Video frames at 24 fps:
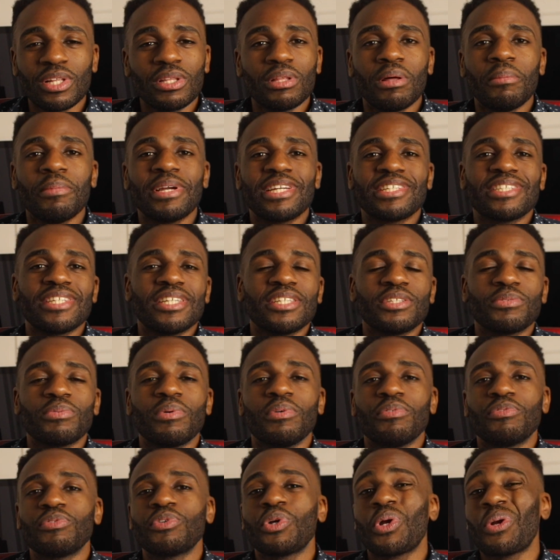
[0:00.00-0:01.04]
don't make sense
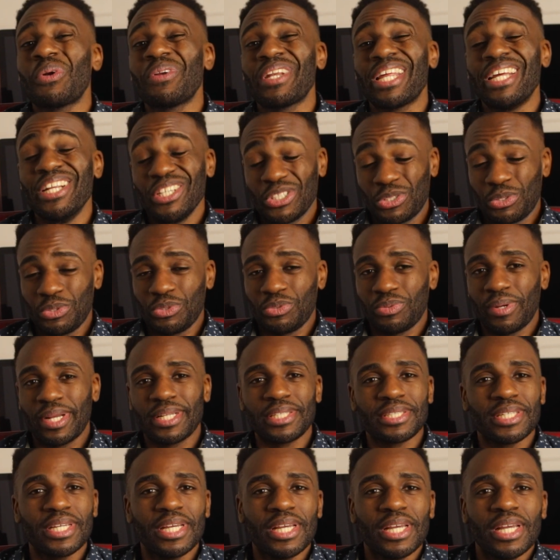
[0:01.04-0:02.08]
with current interest rates.